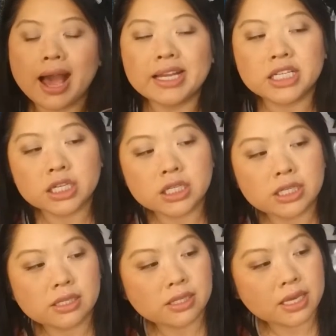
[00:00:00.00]
I just
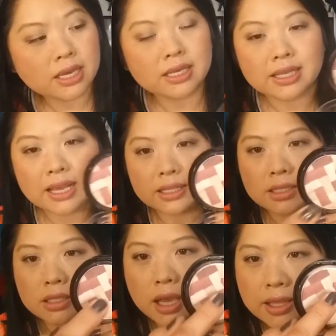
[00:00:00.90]
think that
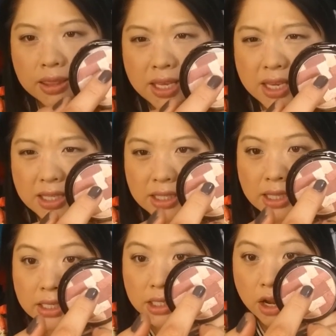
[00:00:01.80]
I think it's
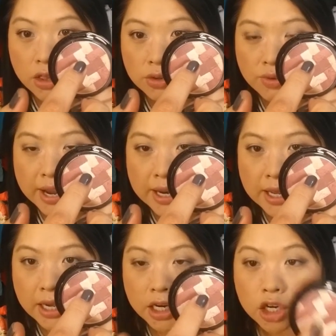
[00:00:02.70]
this color right
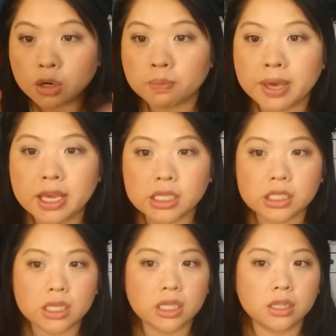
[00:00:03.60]
here
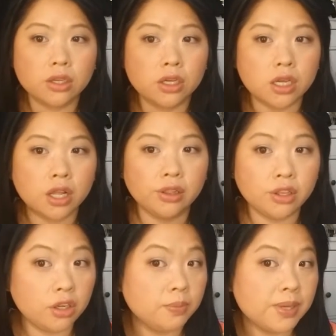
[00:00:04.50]
makes it look a
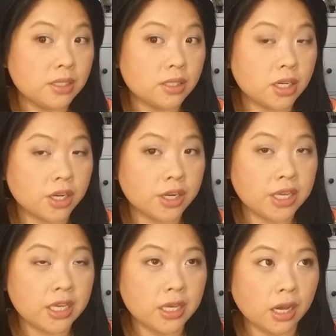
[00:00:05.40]
little bit
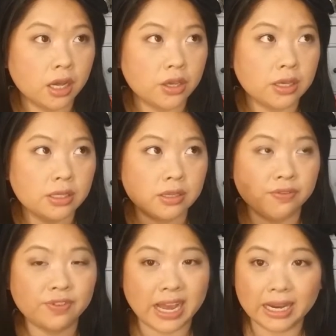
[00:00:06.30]
dirty. It's a
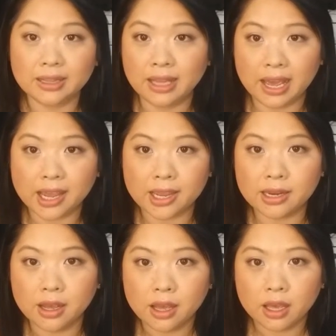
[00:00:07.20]
fine
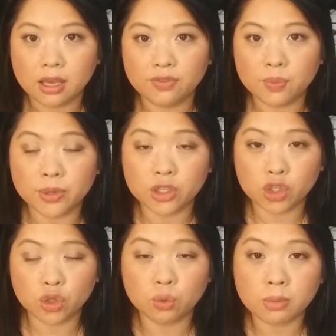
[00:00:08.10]
line if you put
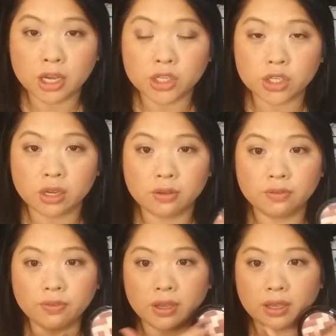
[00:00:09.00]
too much
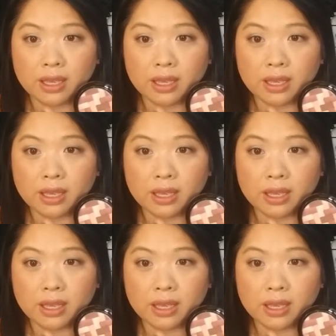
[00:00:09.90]
of